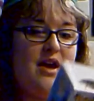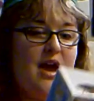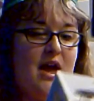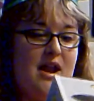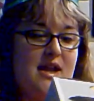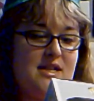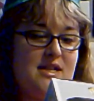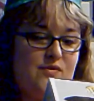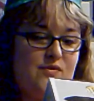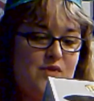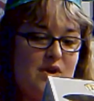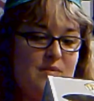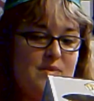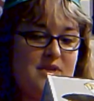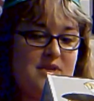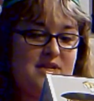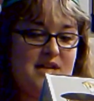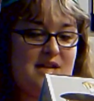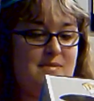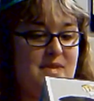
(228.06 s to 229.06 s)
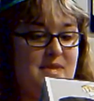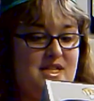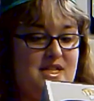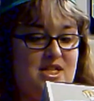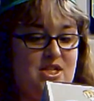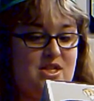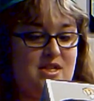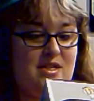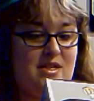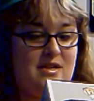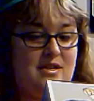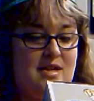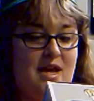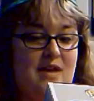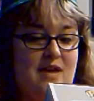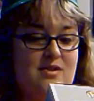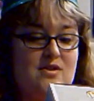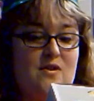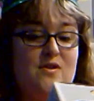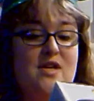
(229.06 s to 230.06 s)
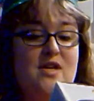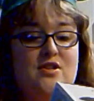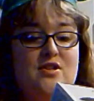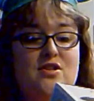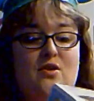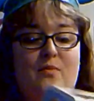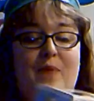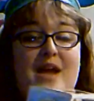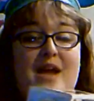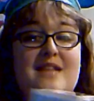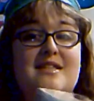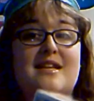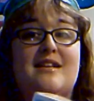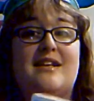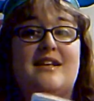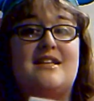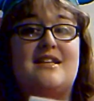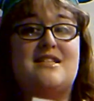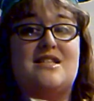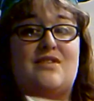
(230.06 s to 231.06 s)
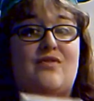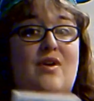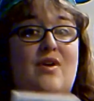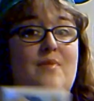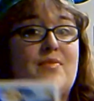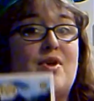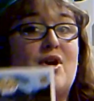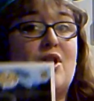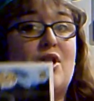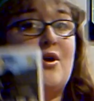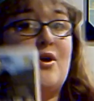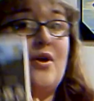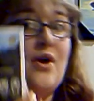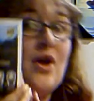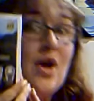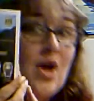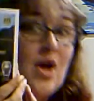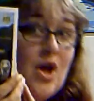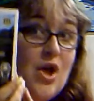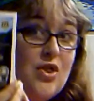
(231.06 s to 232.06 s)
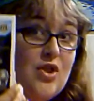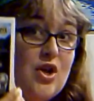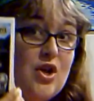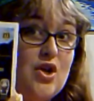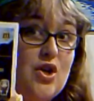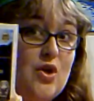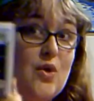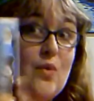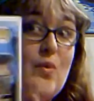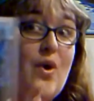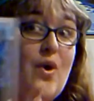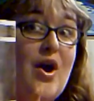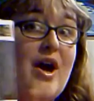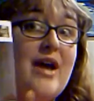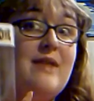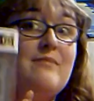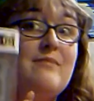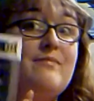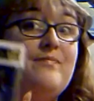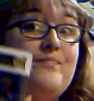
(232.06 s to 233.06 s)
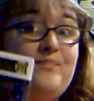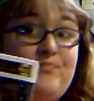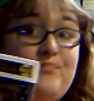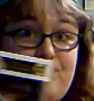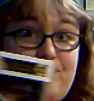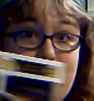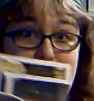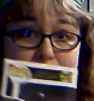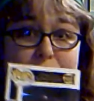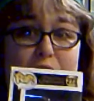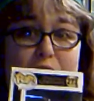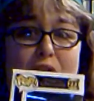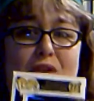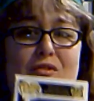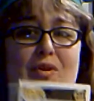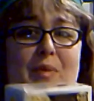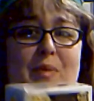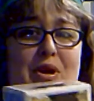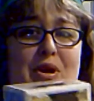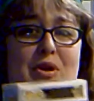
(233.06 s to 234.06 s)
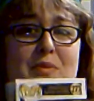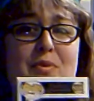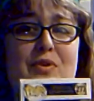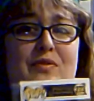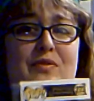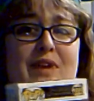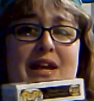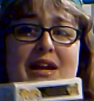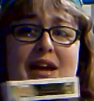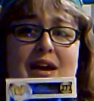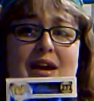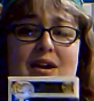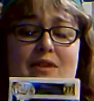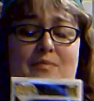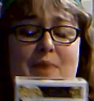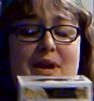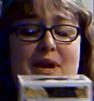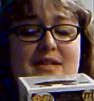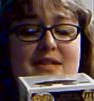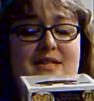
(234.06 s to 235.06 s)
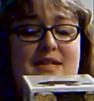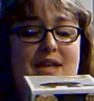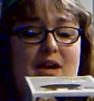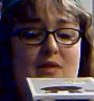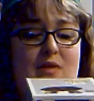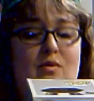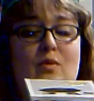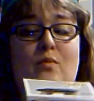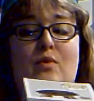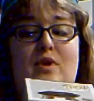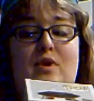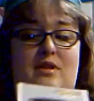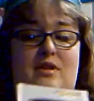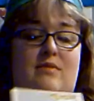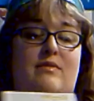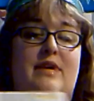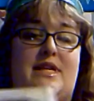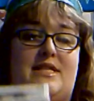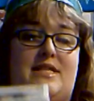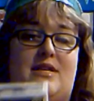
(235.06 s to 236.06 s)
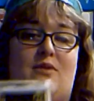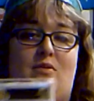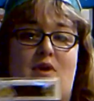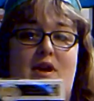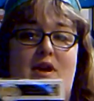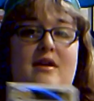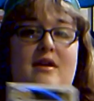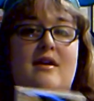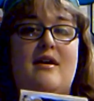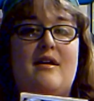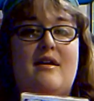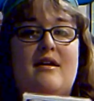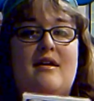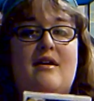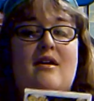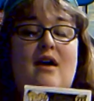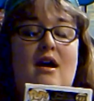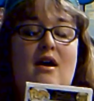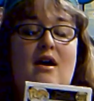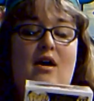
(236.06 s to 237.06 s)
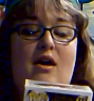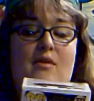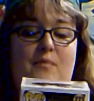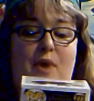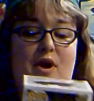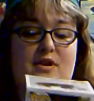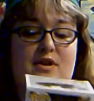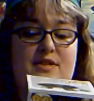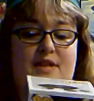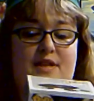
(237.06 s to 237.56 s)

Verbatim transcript: And uh, it's from the Dead Men's Tales Go Tell, so basically this is from the, the new one, from the new movie uh, Pirates of the well, the recent one, uh, Pirates